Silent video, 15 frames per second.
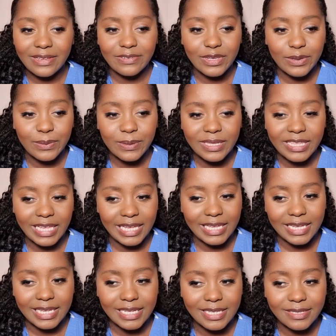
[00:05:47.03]
if you
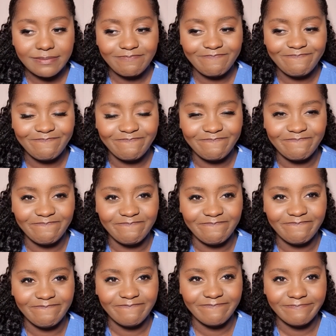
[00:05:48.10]
think,
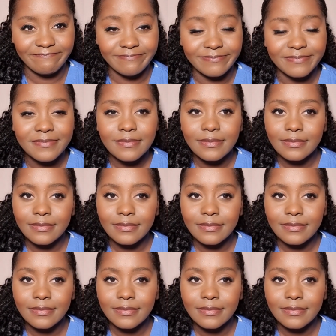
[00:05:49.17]
hmm,